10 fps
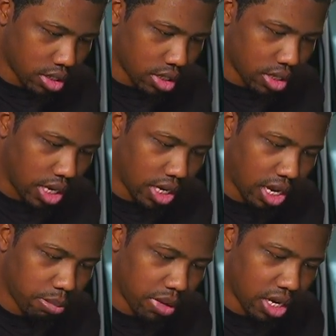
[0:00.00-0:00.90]
And I
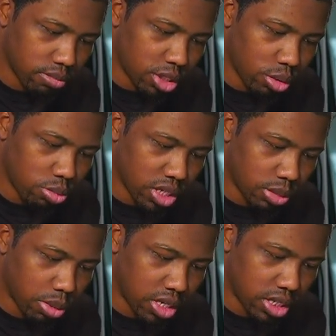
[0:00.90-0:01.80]
can't make them too much
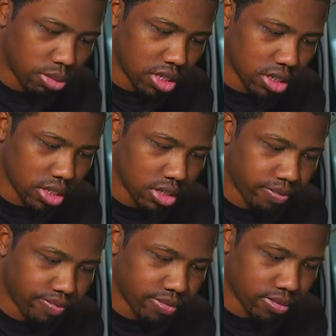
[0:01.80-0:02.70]
space because
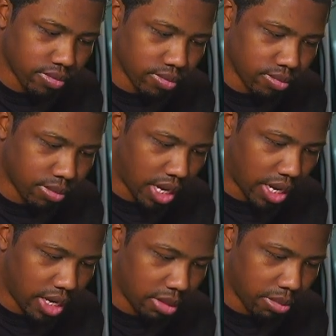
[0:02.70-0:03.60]
my
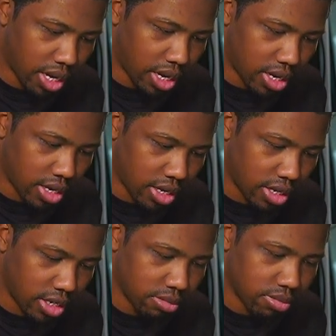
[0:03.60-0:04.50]
A and my
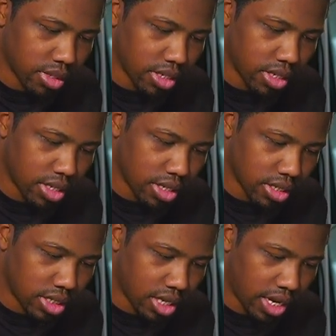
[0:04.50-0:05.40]
M is
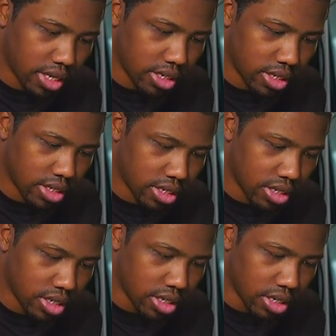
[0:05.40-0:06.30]
tight.
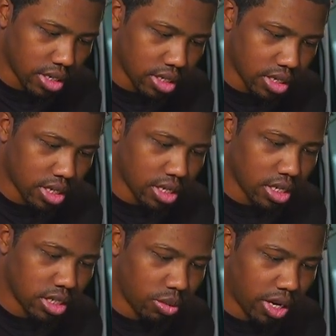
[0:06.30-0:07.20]

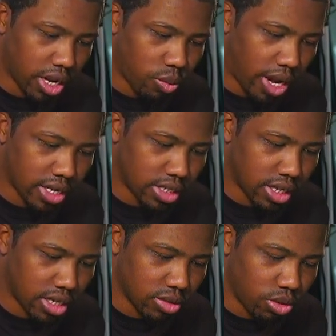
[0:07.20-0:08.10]
So we gotta watch
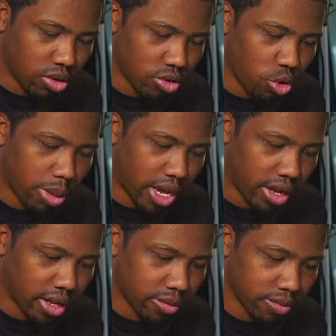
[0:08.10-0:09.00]
that. So we're gonna go
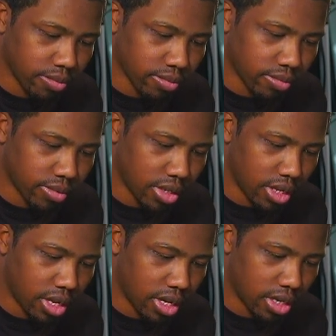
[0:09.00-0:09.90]
back
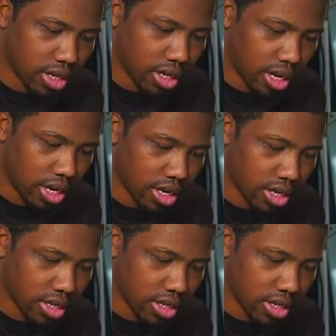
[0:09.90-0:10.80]
and connect
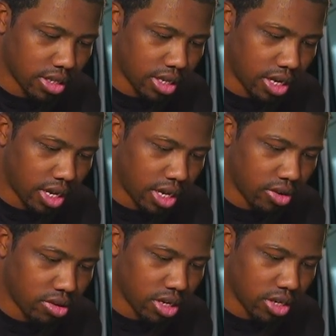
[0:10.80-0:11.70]
that
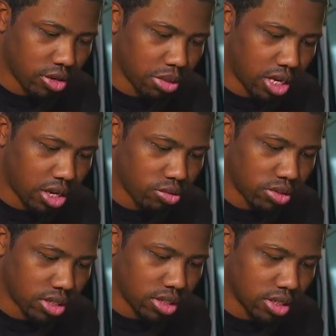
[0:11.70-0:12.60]
L a little bit
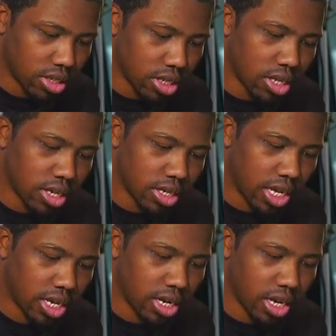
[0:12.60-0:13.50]
closer. So I
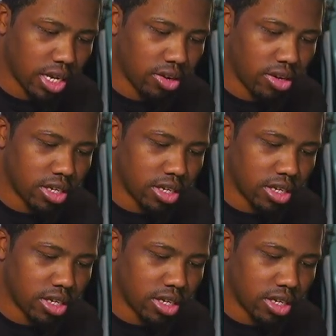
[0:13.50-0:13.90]
get an L and